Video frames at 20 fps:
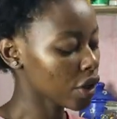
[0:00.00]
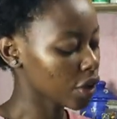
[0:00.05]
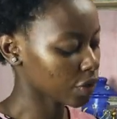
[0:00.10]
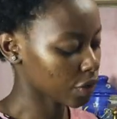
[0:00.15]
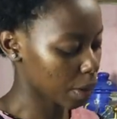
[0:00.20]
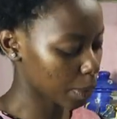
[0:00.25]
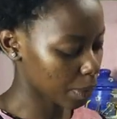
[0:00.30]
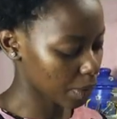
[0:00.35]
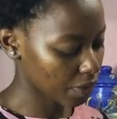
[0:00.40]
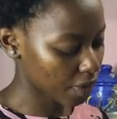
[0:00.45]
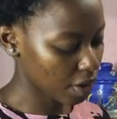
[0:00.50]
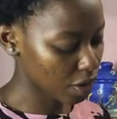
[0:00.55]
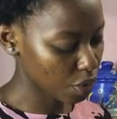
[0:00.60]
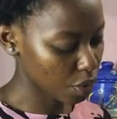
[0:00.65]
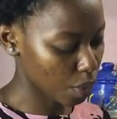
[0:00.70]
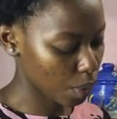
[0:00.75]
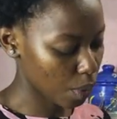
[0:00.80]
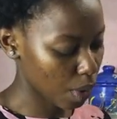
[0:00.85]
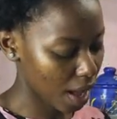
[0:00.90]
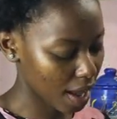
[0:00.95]
So I prefer
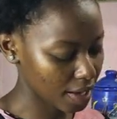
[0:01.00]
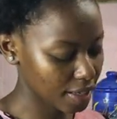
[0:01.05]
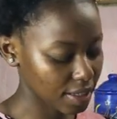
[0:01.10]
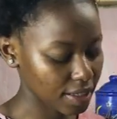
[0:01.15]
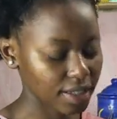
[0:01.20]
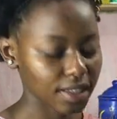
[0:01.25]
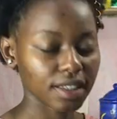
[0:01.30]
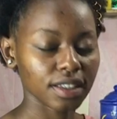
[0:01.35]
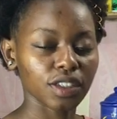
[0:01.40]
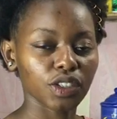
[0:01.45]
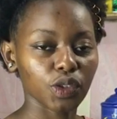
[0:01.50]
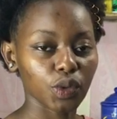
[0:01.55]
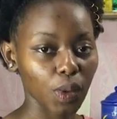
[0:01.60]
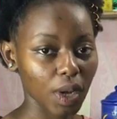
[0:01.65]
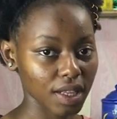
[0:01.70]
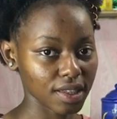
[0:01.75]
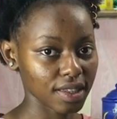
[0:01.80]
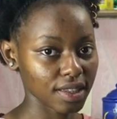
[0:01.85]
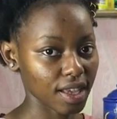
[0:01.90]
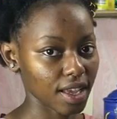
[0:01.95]
to add it
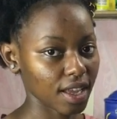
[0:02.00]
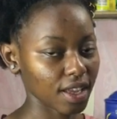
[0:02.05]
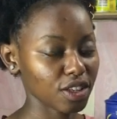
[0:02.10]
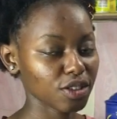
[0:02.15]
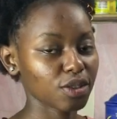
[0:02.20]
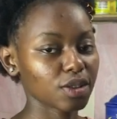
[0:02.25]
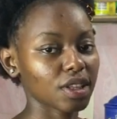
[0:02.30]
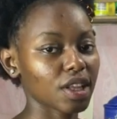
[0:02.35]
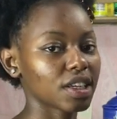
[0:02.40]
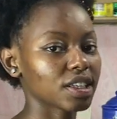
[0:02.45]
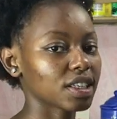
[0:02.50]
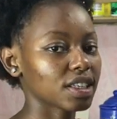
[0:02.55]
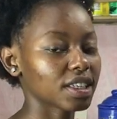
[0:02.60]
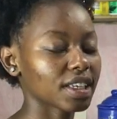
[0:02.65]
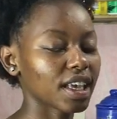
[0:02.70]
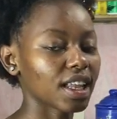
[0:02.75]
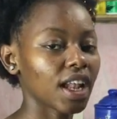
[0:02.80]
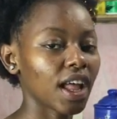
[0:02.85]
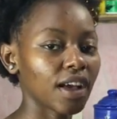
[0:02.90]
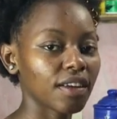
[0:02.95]
towards the end so that it
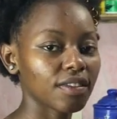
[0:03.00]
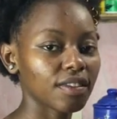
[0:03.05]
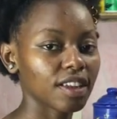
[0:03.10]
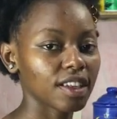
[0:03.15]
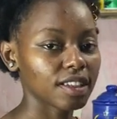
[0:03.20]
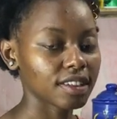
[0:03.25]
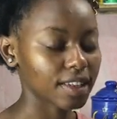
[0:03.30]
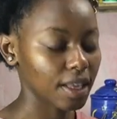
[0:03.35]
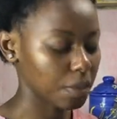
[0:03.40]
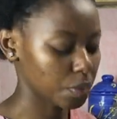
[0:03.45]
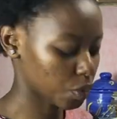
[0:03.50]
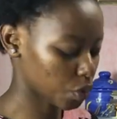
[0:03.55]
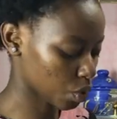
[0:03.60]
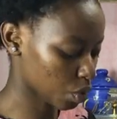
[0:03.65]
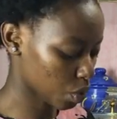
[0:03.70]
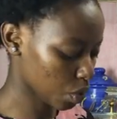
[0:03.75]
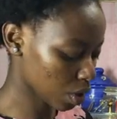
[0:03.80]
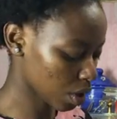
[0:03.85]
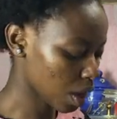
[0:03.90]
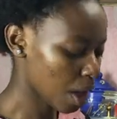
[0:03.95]
can have less time
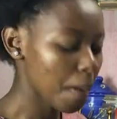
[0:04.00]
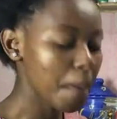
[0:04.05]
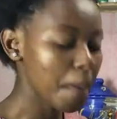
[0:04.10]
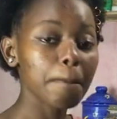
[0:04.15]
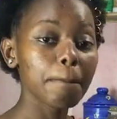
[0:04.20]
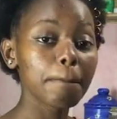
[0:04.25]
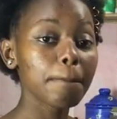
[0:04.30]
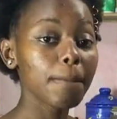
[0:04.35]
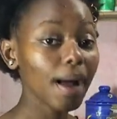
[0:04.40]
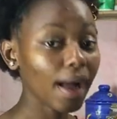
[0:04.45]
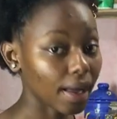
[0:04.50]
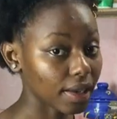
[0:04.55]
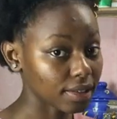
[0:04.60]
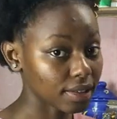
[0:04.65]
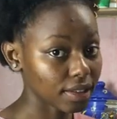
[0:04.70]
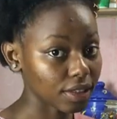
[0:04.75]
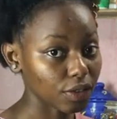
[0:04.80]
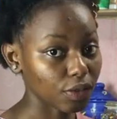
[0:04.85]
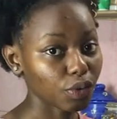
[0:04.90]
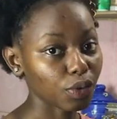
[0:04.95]
to cook but
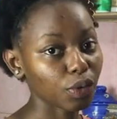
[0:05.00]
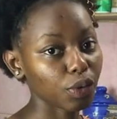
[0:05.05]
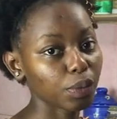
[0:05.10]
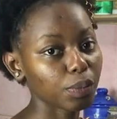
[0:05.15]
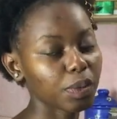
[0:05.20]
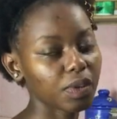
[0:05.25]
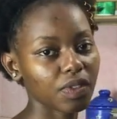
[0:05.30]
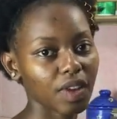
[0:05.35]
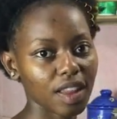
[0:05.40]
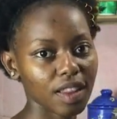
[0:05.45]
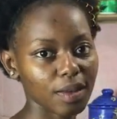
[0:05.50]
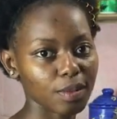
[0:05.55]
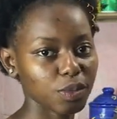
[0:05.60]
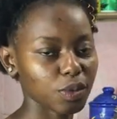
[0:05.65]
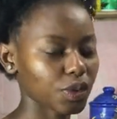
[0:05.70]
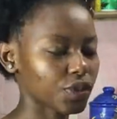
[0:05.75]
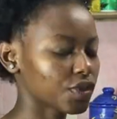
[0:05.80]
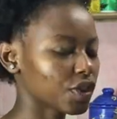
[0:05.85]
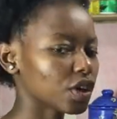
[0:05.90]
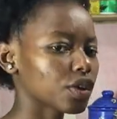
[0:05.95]
if you prefer them
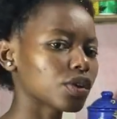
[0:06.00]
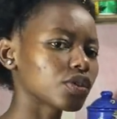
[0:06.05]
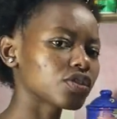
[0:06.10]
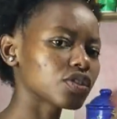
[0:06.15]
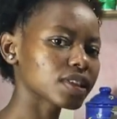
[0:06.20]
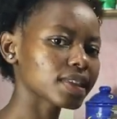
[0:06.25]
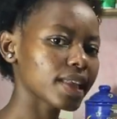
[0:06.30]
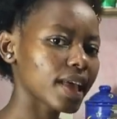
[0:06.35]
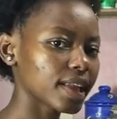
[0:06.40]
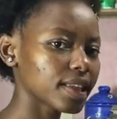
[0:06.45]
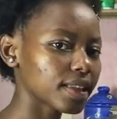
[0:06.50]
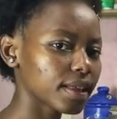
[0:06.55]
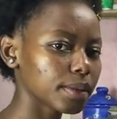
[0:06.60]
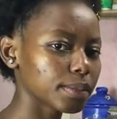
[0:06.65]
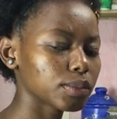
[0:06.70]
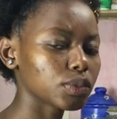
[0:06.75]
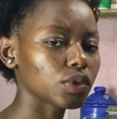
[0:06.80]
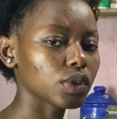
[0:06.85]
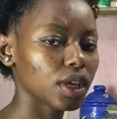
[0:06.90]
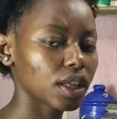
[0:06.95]
softer, you just add them
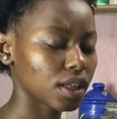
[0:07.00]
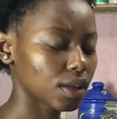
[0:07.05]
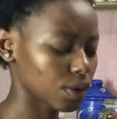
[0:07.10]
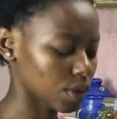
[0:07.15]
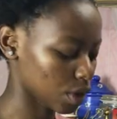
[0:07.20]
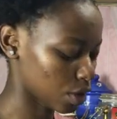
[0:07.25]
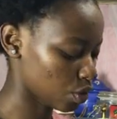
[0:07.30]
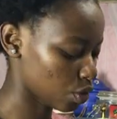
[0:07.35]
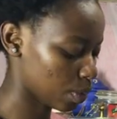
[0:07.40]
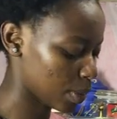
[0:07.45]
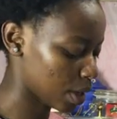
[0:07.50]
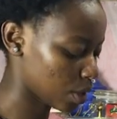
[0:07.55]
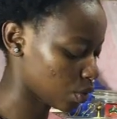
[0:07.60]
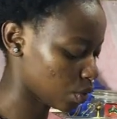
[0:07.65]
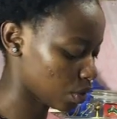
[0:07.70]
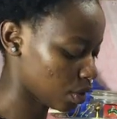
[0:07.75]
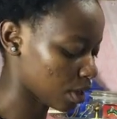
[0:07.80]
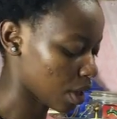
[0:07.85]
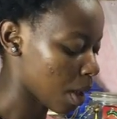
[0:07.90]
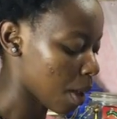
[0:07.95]
together with the
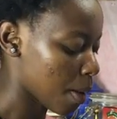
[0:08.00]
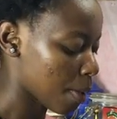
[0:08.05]
tomatoes.